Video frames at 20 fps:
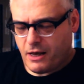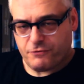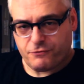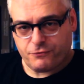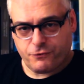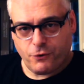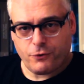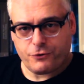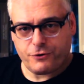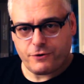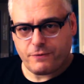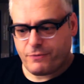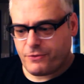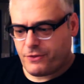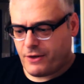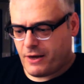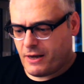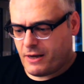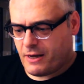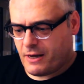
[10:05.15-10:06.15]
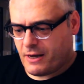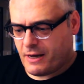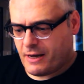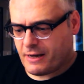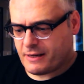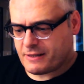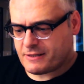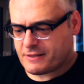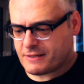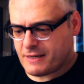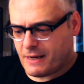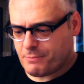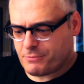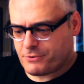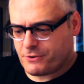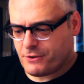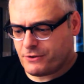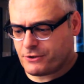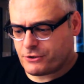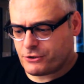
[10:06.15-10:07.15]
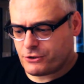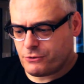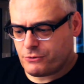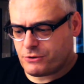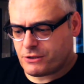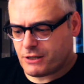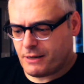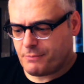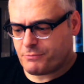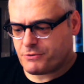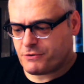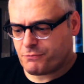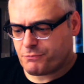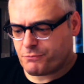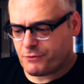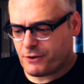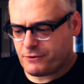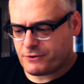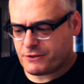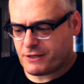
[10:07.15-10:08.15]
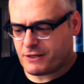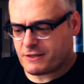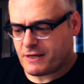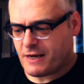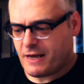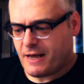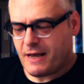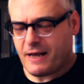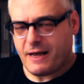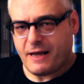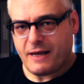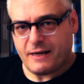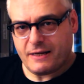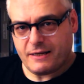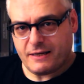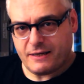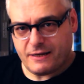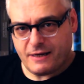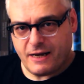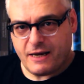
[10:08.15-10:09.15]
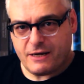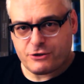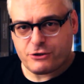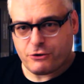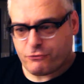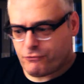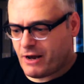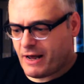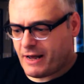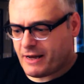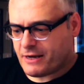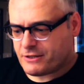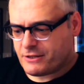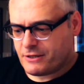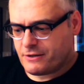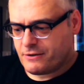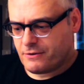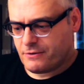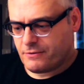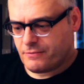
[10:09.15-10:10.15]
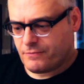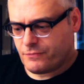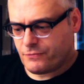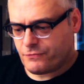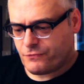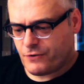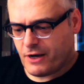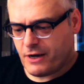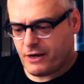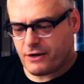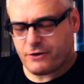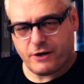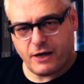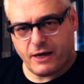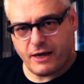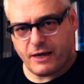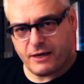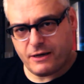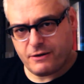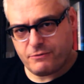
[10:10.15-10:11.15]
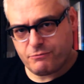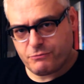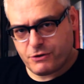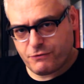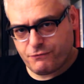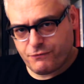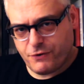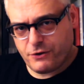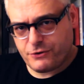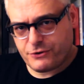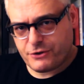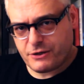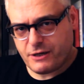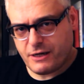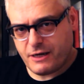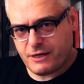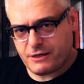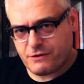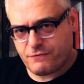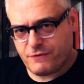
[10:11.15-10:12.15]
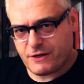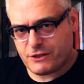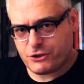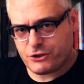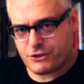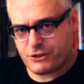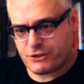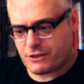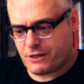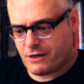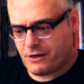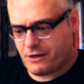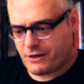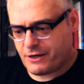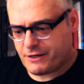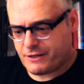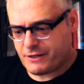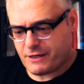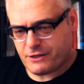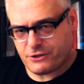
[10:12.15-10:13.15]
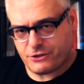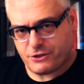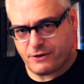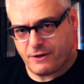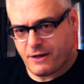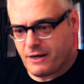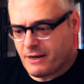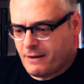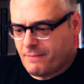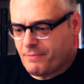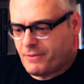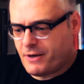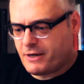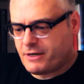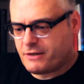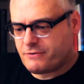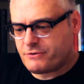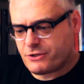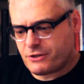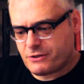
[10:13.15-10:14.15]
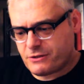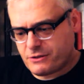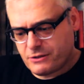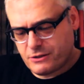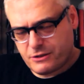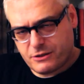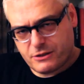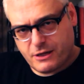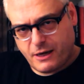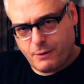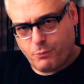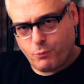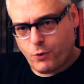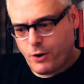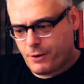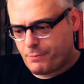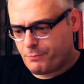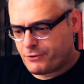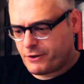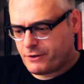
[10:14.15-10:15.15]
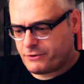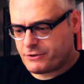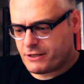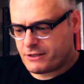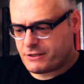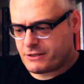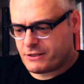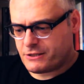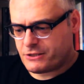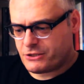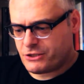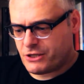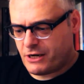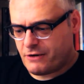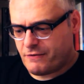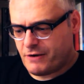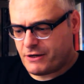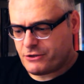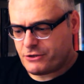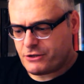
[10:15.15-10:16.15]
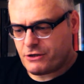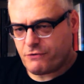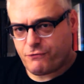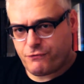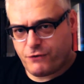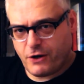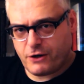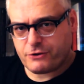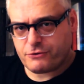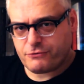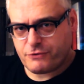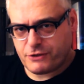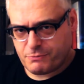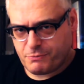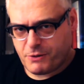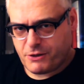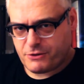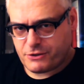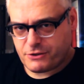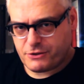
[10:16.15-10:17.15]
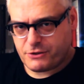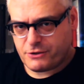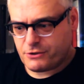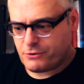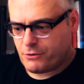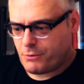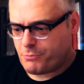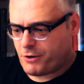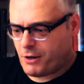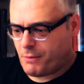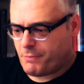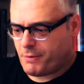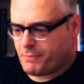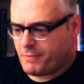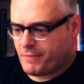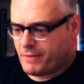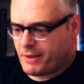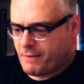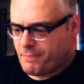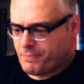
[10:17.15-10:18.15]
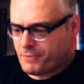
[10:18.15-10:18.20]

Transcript: And fourth, they accept that the two types of process interact via a default interventionist architecture. The idea is that type 1 processors generate a default response to a problem